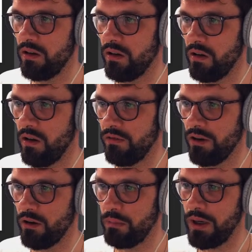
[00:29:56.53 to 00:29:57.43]
of
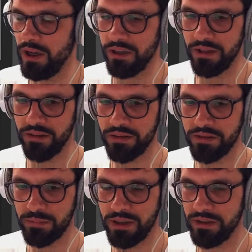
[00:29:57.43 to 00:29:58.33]
our plane, and this is
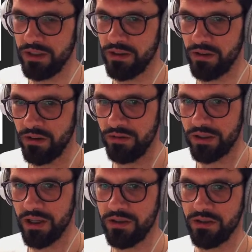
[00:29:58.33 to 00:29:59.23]
basically the
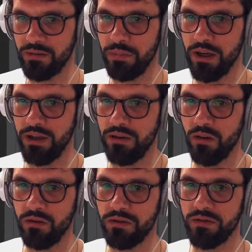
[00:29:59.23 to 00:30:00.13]
orientation the plane
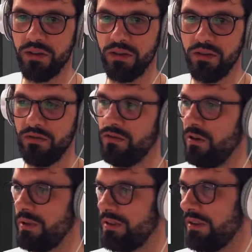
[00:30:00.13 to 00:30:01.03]
knows
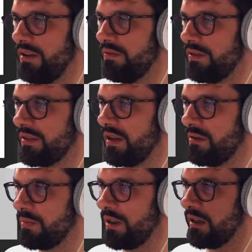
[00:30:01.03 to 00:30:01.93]
from itself. It's gonna
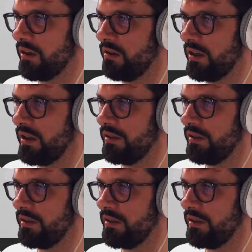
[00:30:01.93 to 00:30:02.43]
be like, oh yeah,